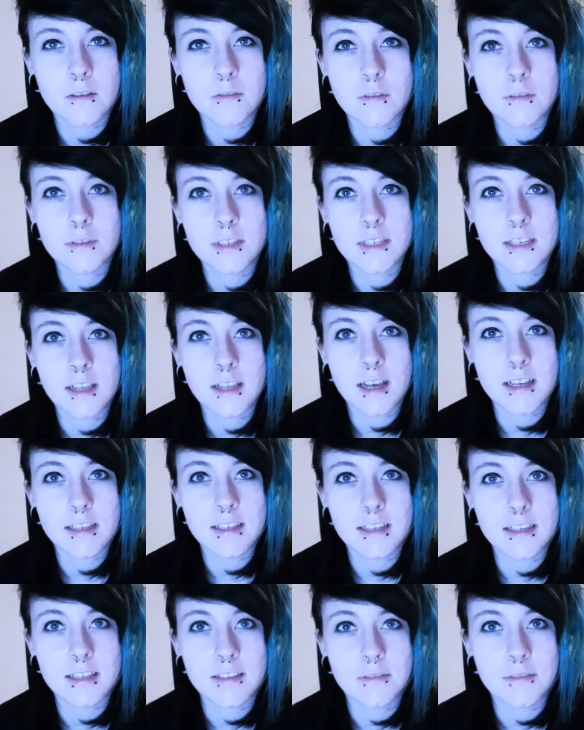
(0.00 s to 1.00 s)
So obviously, like I
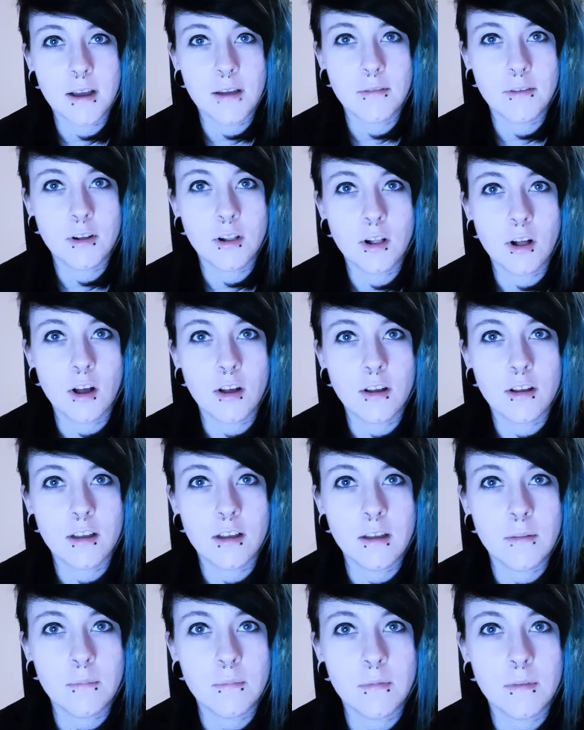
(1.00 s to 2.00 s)
said, it's 5 o'clock.
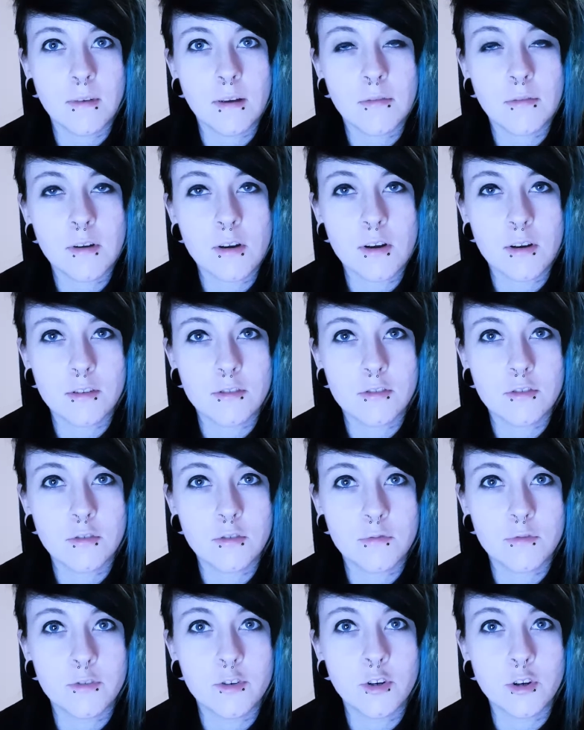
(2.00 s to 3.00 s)
I've got
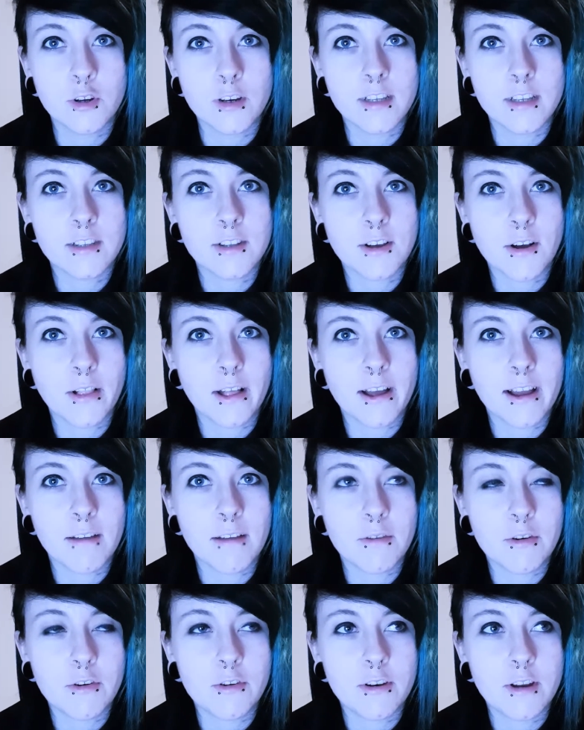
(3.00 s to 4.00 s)
stuff done. It's not like I
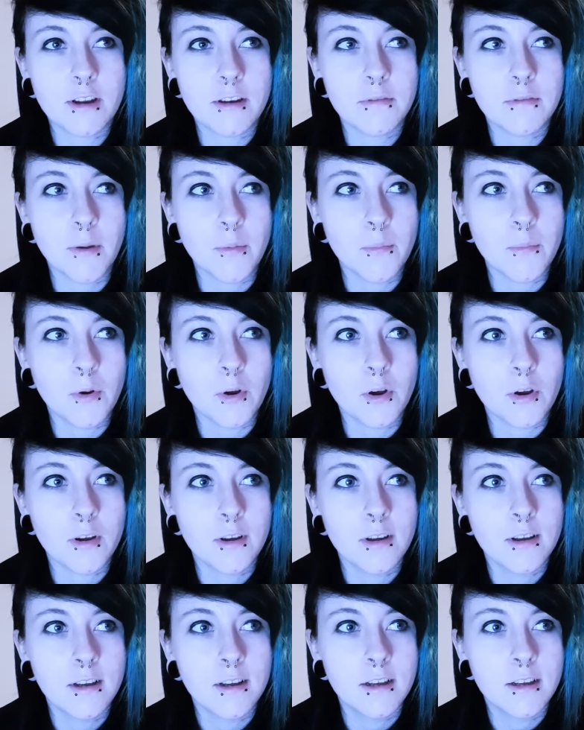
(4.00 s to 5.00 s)
haven't done anything, but
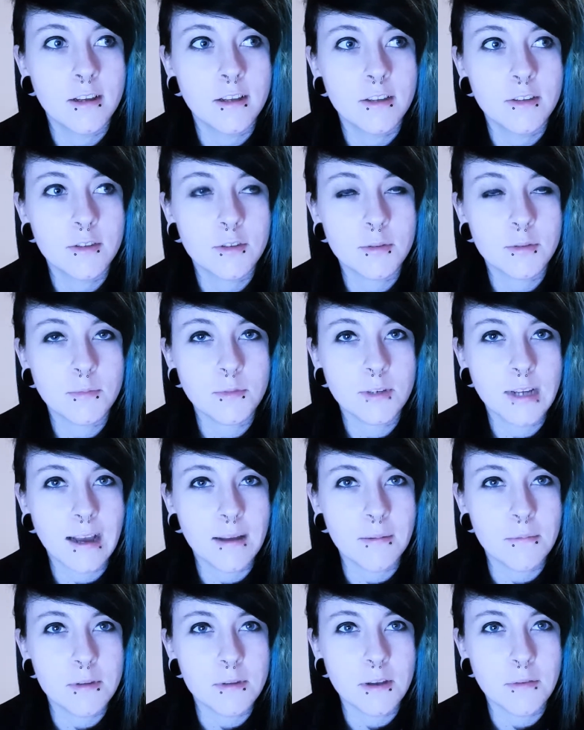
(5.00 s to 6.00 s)

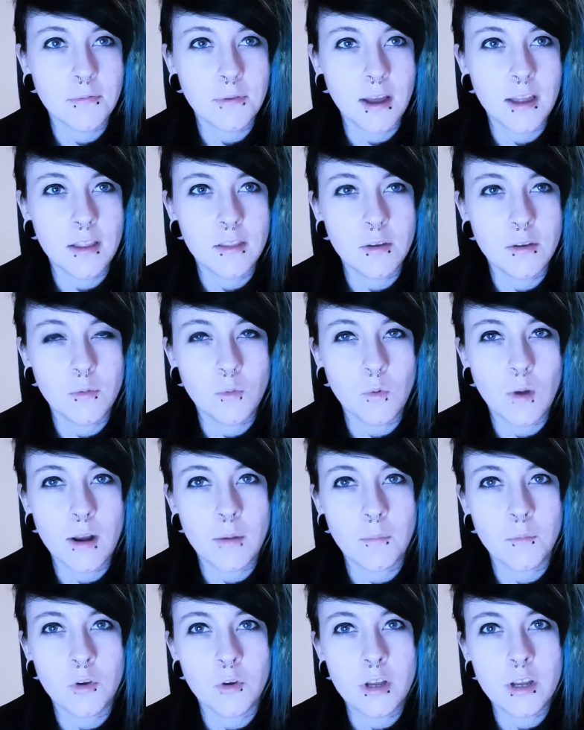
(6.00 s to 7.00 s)
sometimes I find that when
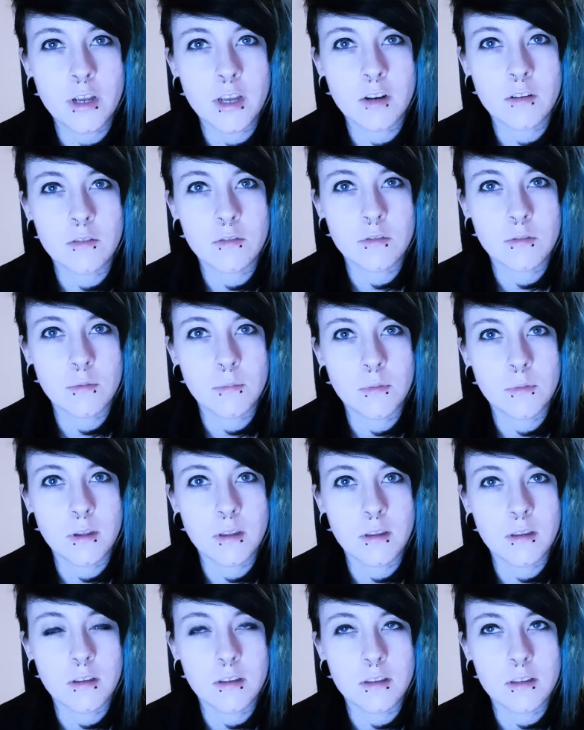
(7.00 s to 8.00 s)
I'm working on
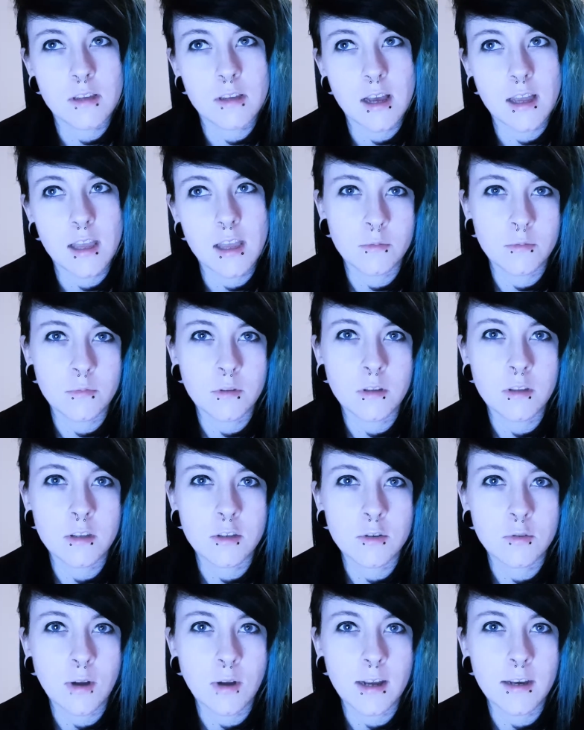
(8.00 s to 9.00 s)
something that's like something
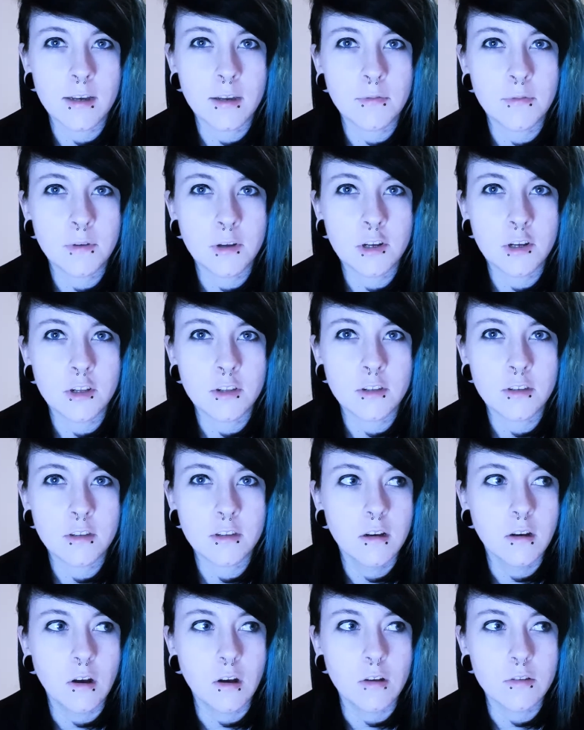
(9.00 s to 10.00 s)
that's quite
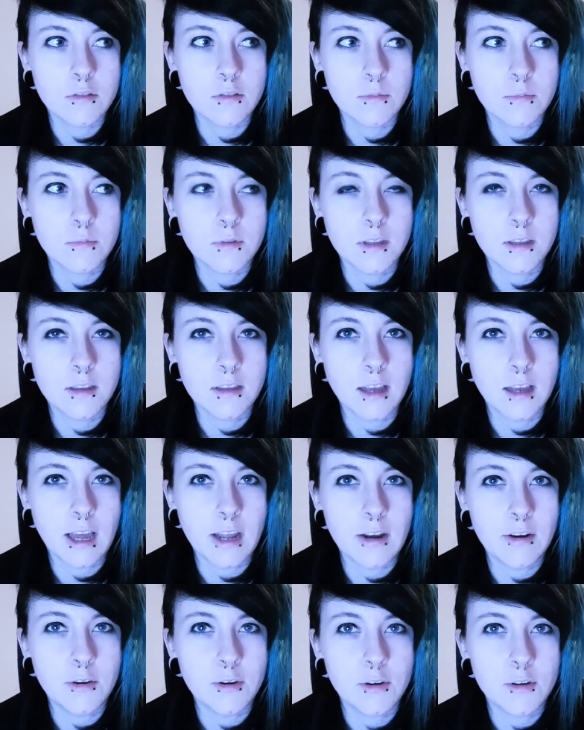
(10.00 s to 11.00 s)
difficult, or something that
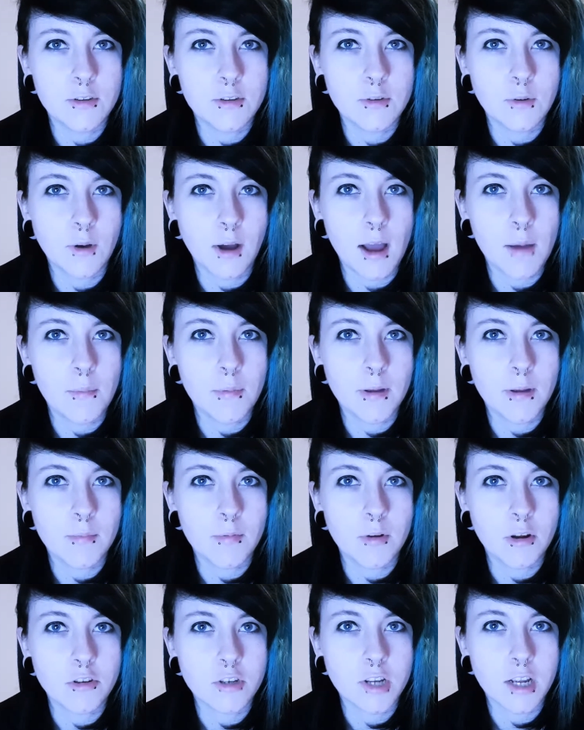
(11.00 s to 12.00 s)
I know is quite a big
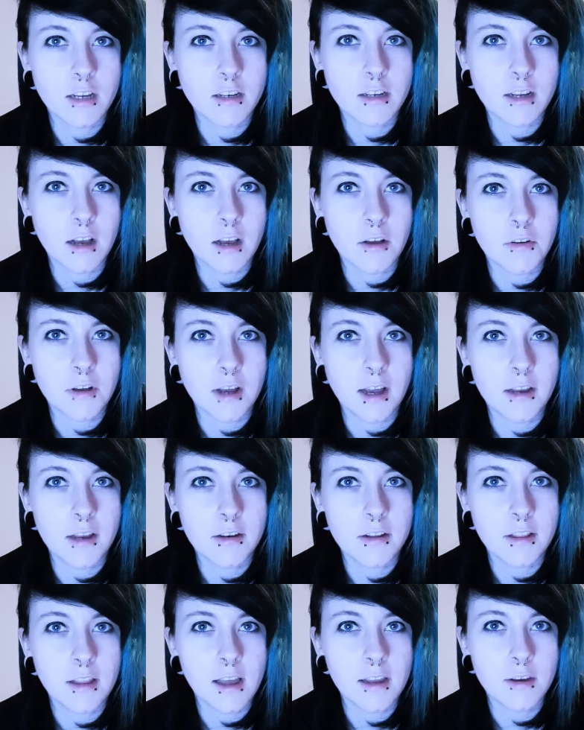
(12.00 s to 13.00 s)
project, I'll
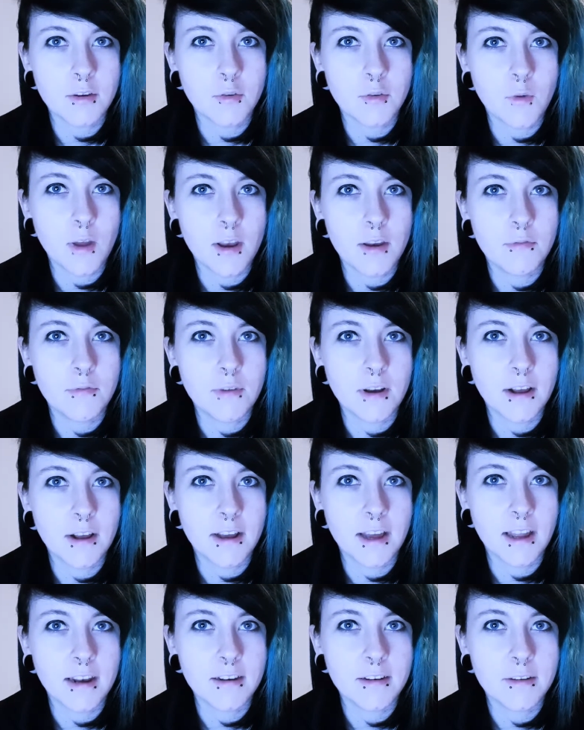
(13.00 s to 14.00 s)
kind of like do anything I
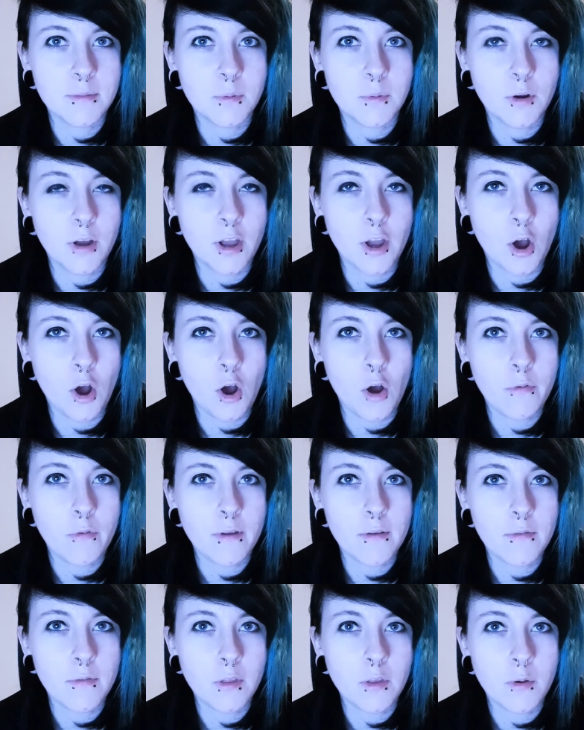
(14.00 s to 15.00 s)
can to put it off,
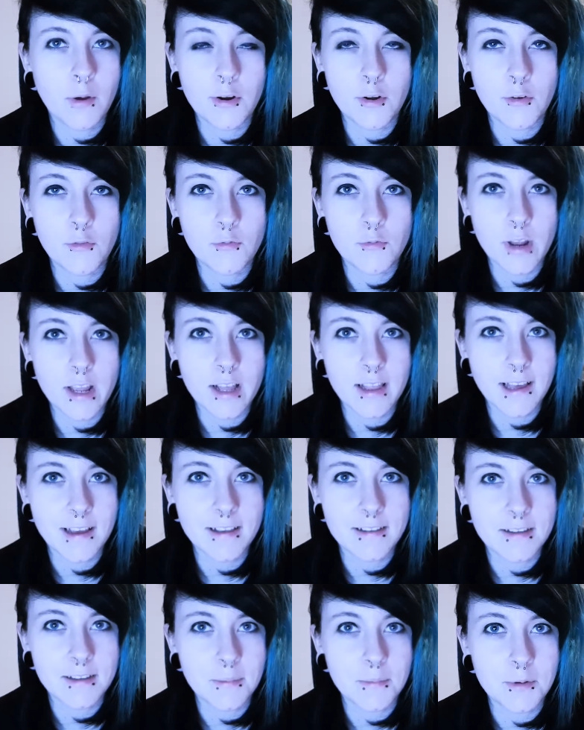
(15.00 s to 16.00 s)
even though I don't
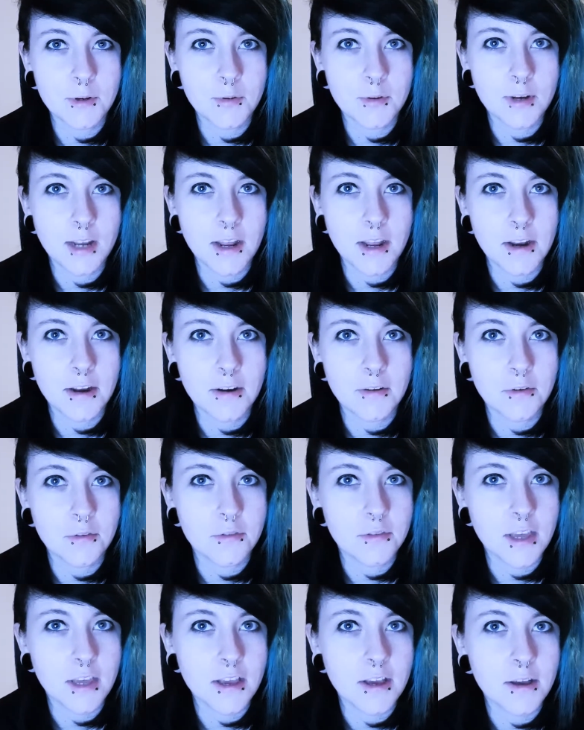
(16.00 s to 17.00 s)
realise that I'm doing it and I
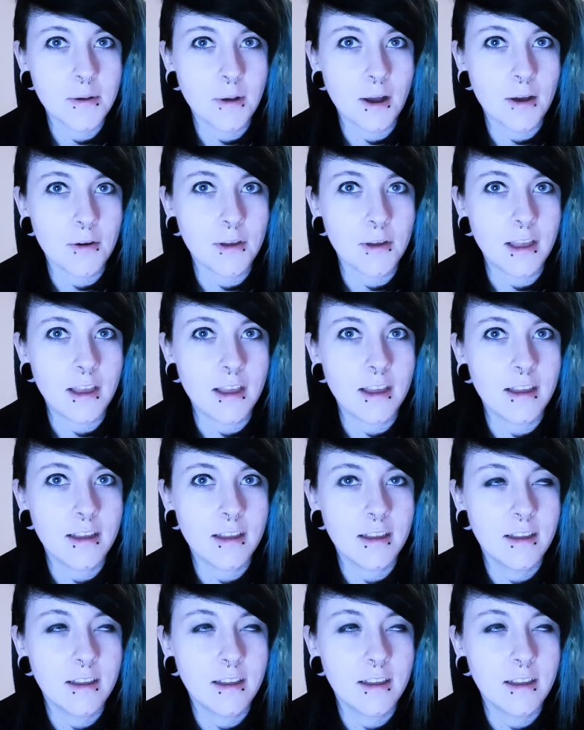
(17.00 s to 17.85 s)
don't think about it.